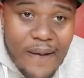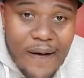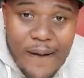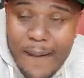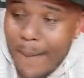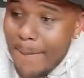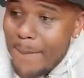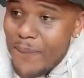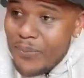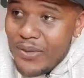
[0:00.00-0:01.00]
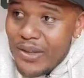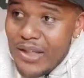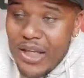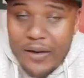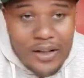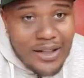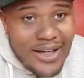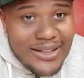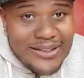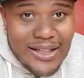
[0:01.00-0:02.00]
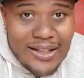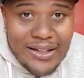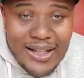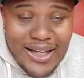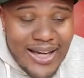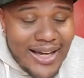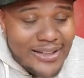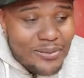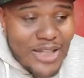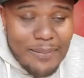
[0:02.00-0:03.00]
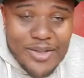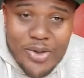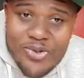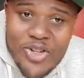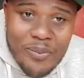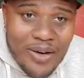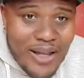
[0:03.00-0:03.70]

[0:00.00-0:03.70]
Like I said, like guys, sometimes it's so simple.